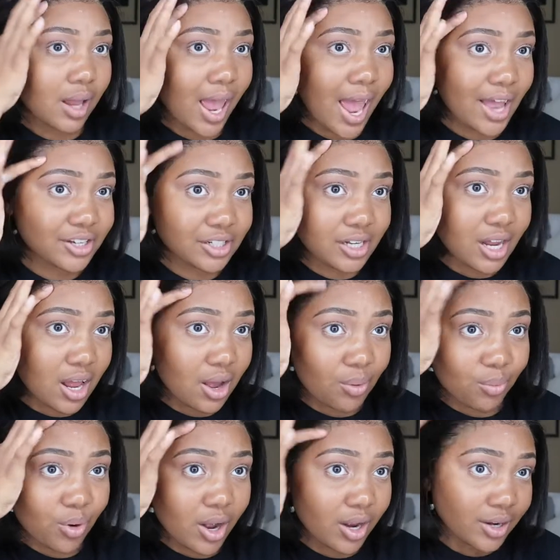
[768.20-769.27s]
I
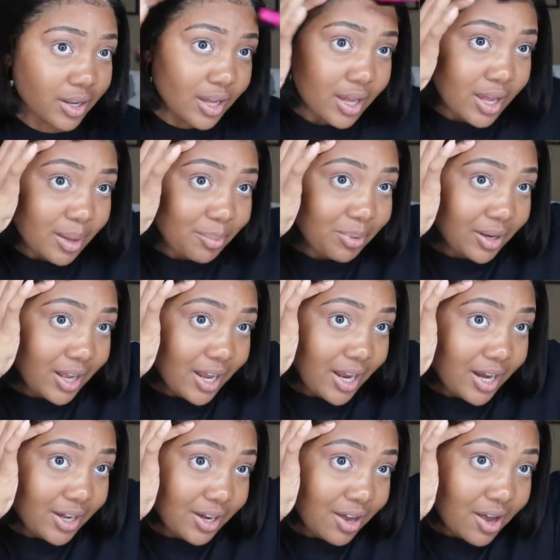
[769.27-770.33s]
don't wanna
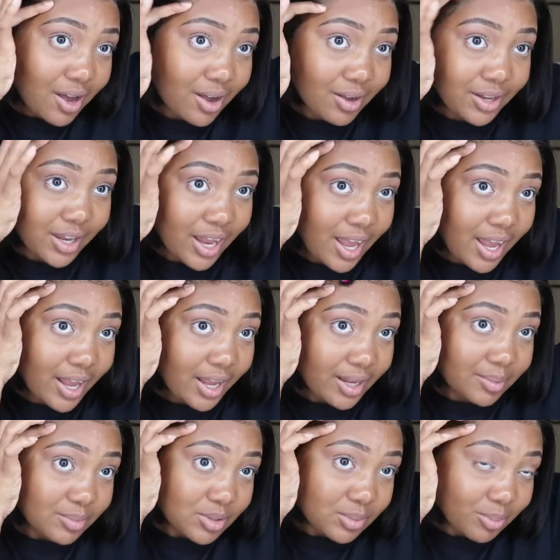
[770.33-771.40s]
play no
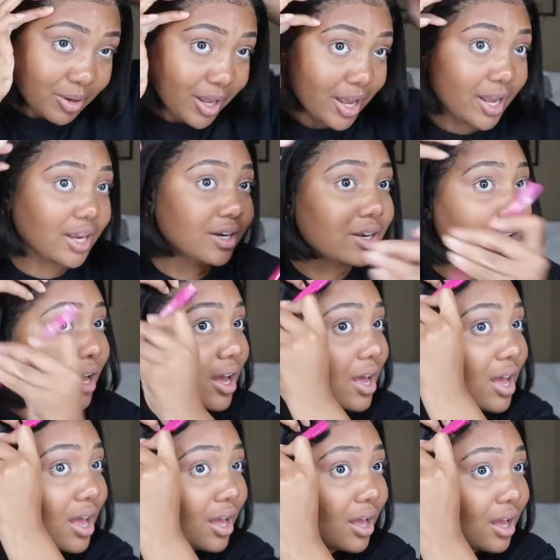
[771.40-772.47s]
games, play
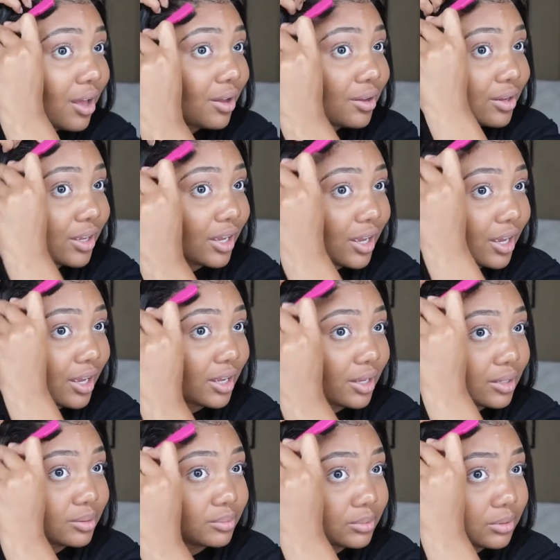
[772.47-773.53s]
no
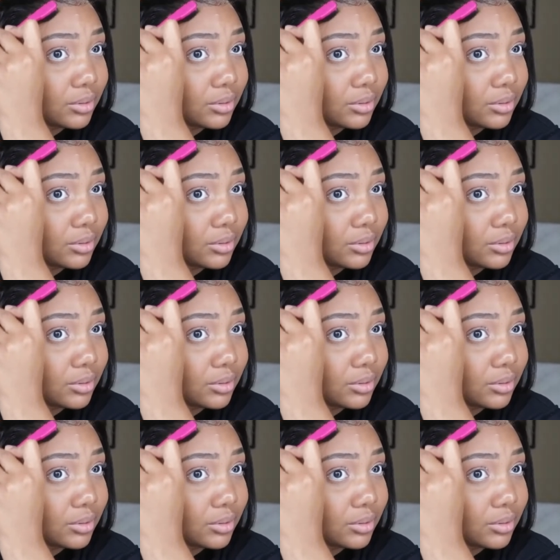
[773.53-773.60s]
games.